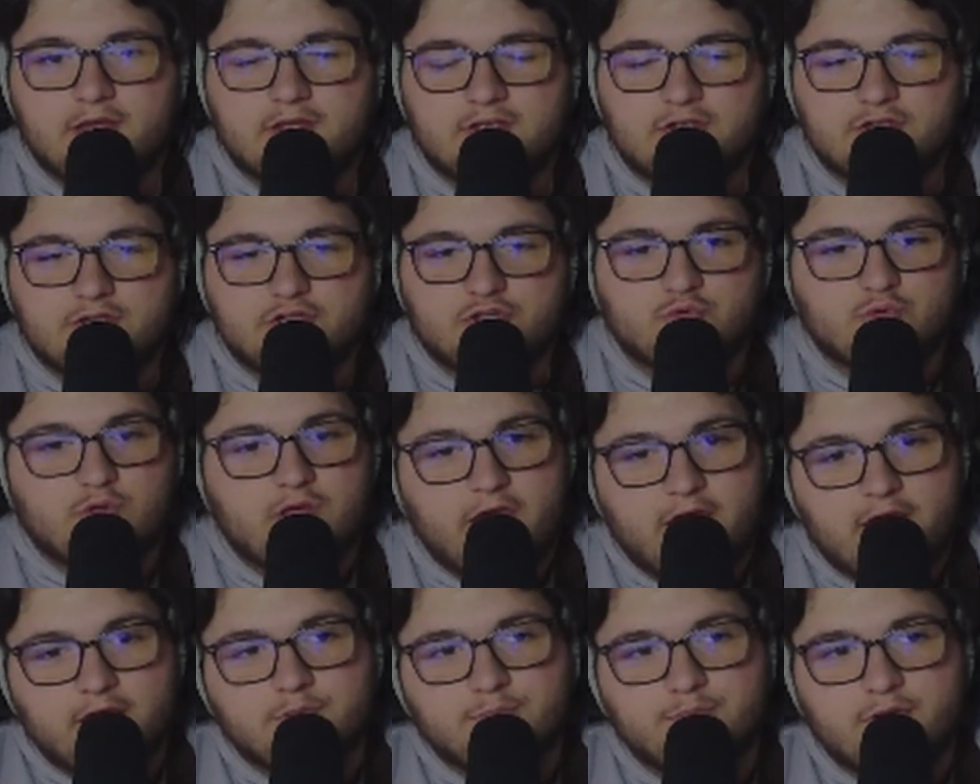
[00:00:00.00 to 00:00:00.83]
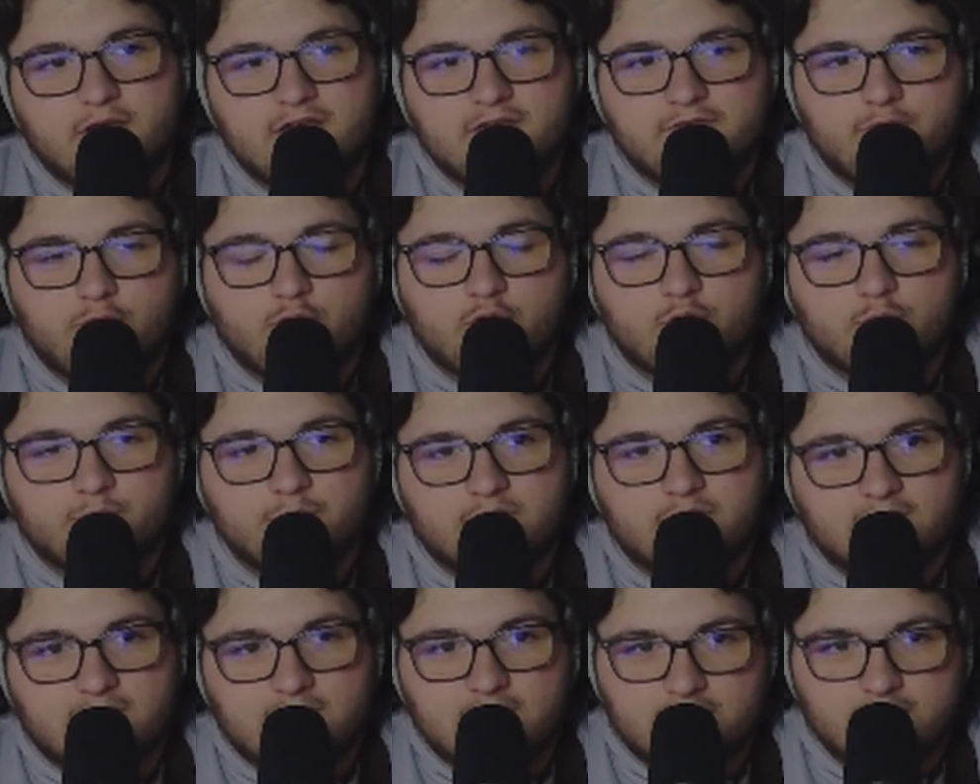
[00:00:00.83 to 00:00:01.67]
you can pay for, but
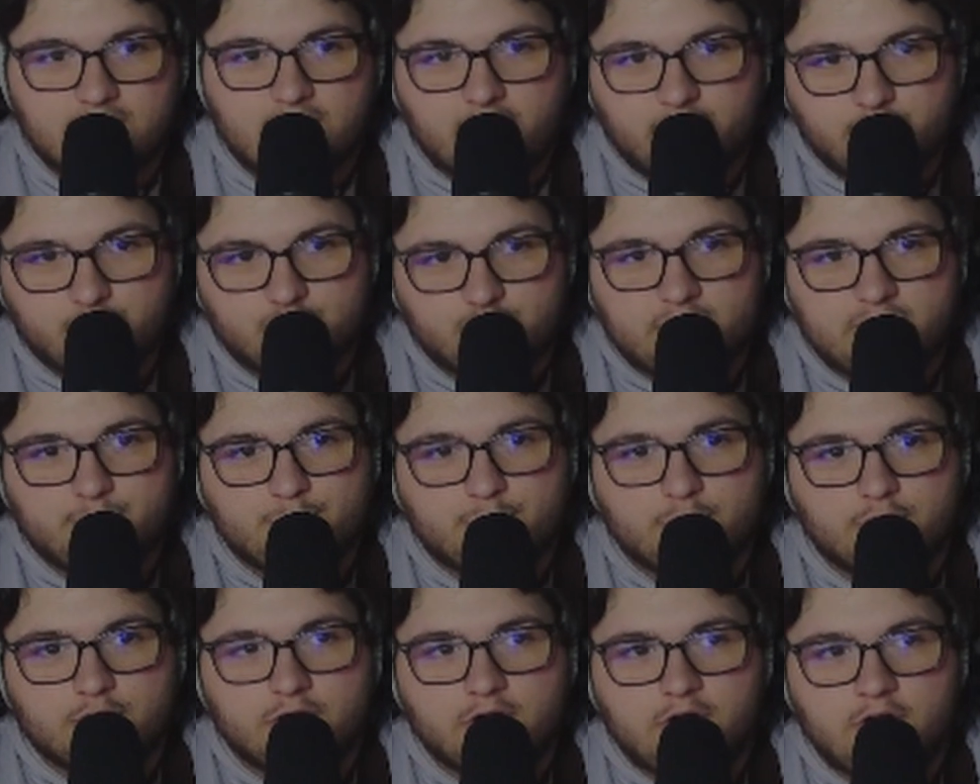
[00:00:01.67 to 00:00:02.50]
again, like Reaper,